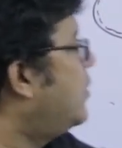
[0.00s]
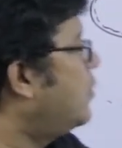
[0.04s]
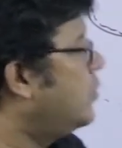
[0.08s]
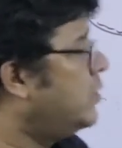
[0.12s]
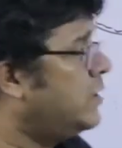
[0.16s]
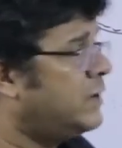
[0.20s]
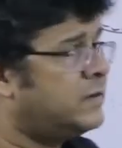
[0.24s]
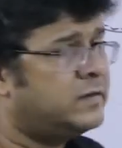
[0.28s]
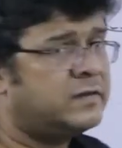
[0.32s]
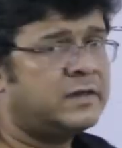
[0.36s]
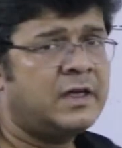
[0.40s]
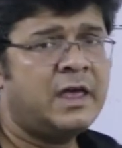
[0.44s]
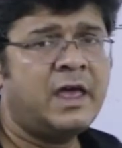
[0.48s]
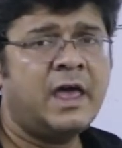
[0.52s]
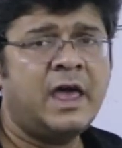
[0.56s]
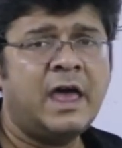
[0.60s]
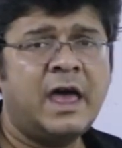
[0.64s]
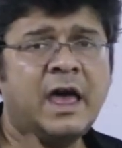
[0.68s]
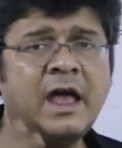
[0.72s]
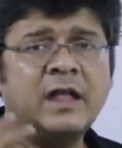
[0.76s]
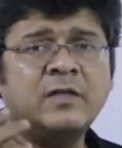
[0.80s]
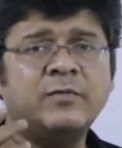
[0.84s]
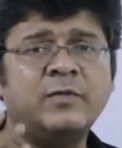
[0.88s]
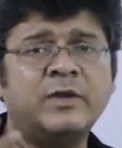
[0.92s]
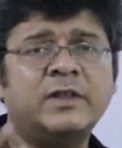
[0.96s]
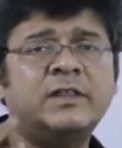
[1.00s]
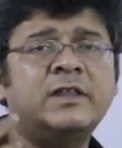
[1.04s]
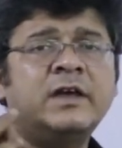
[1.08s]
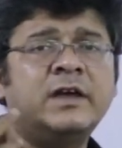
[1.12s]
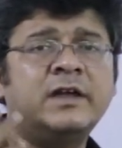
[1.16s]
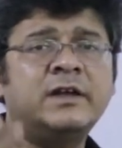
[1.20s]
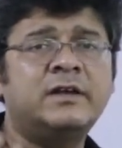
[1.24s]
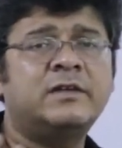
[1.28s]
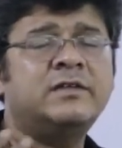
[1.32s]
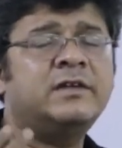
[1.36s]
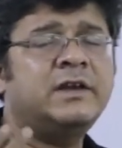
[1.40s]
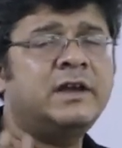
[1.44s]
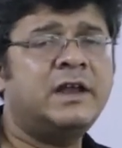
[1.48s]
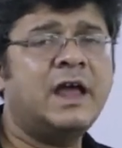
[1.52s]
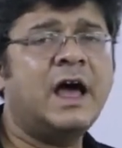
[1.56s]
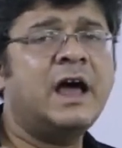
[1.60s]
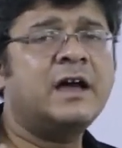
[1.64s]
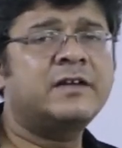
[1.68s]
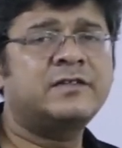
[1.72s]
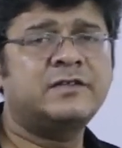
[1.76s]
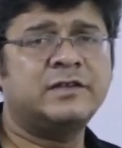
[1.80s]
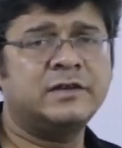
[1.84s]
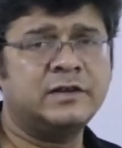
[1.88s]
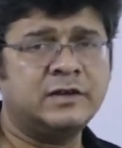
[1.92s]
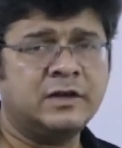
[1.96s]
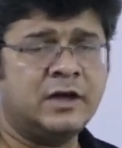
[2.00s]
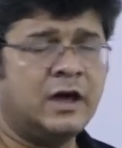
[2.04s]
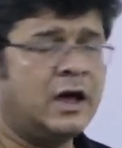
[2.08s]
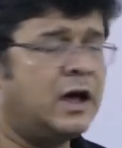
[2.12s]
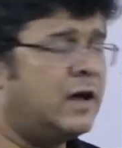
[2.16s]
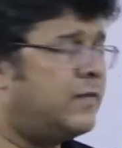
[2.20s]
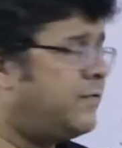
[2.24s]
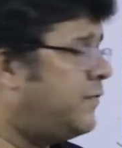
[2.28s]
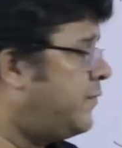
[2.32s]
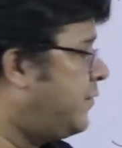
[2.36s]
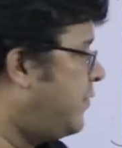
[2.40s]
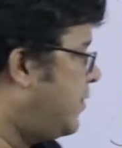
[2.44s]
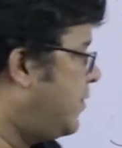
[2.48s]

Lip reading: to this. And with the reduction of